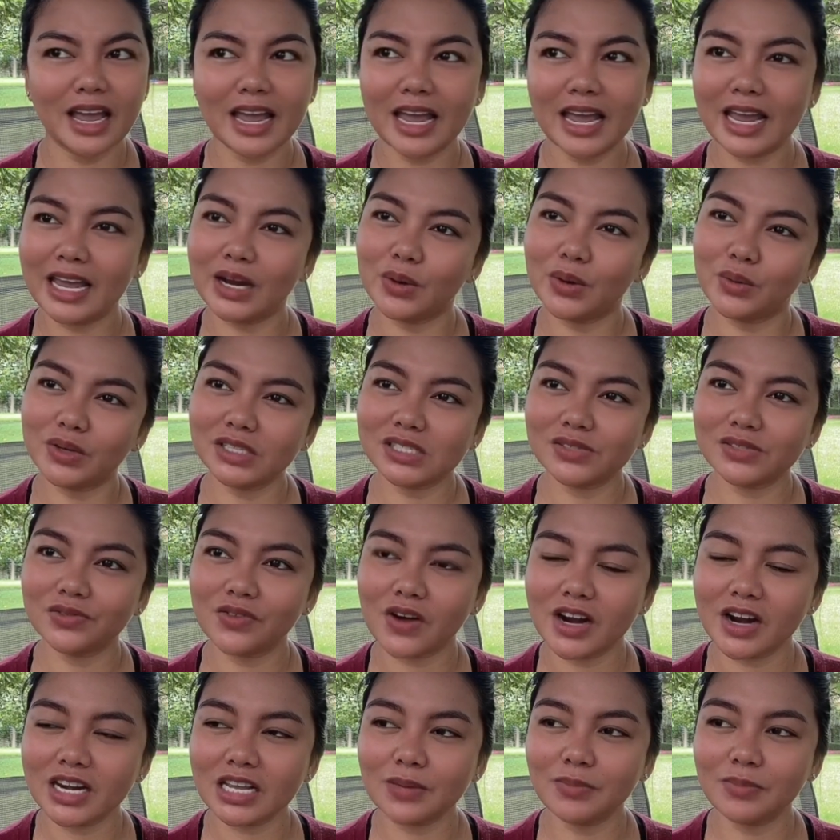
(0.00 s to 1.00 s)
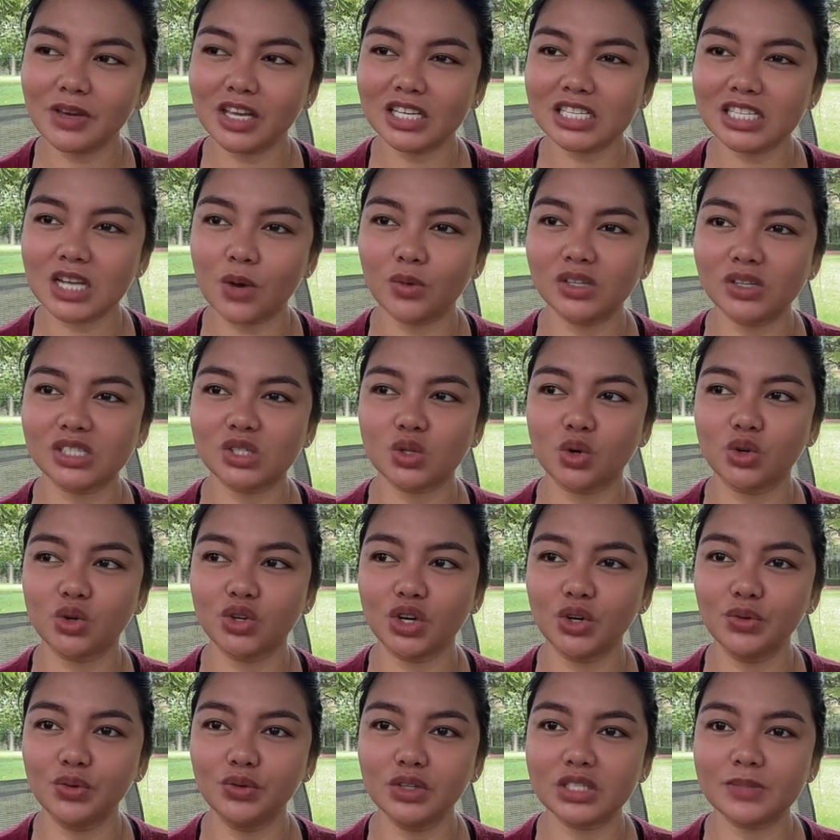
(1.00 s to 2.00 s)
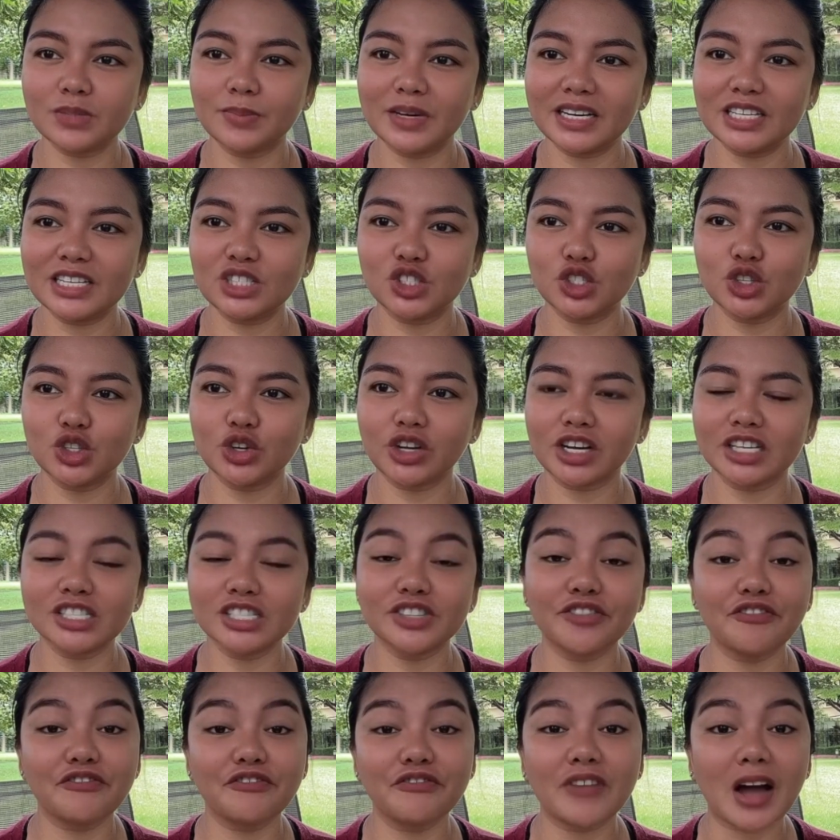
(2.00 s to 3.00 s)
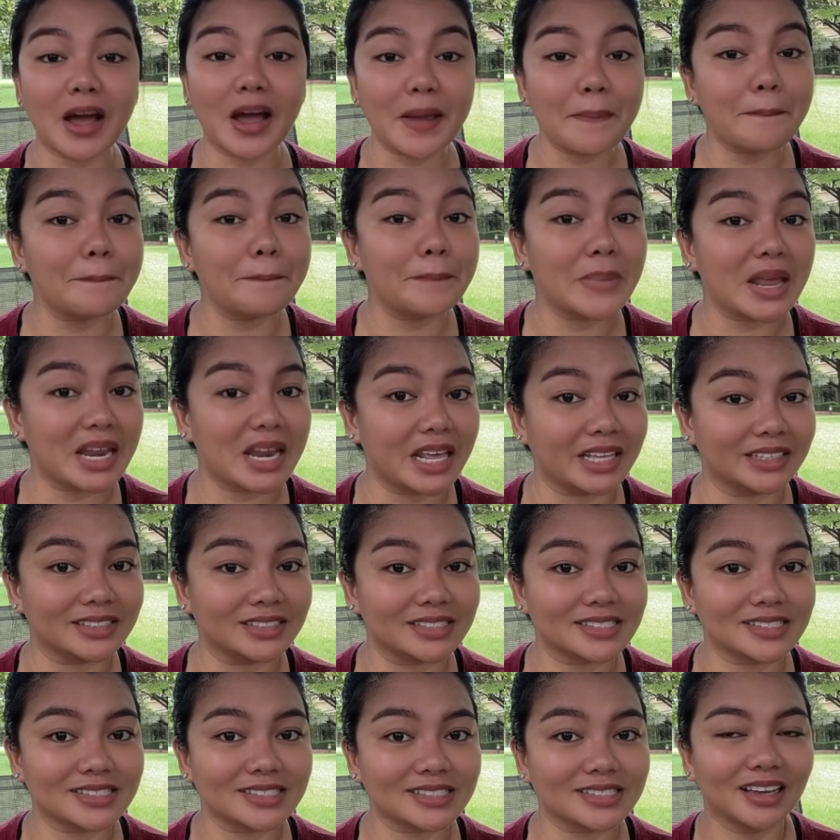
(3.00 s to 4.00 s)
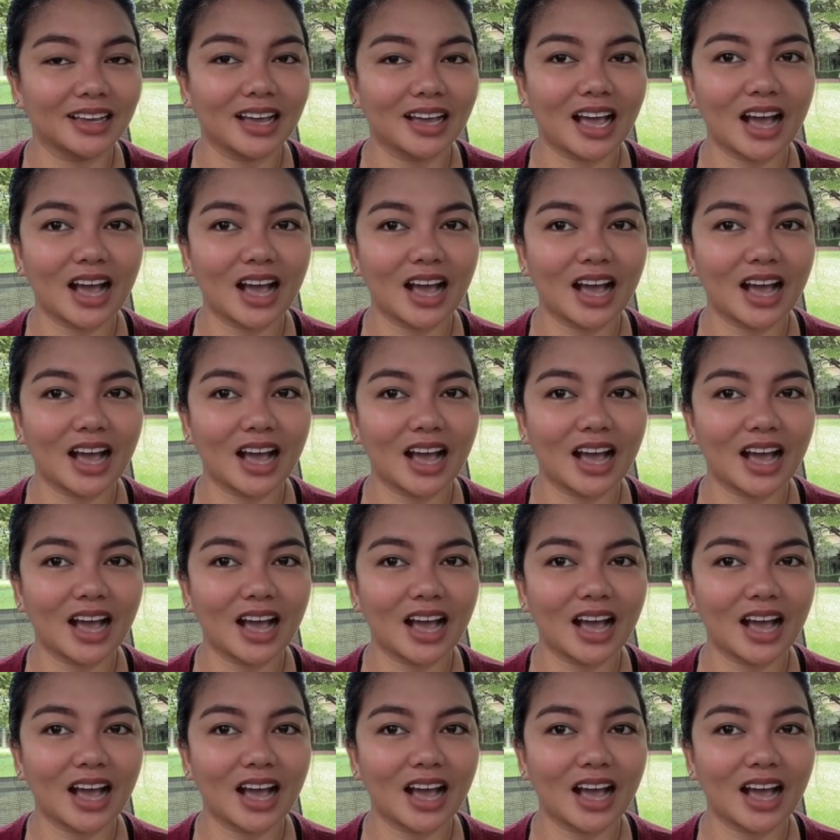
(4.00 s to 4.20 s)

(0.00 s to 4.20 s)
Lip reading: It was funny because I was so nervous, but it took us 5 minutes.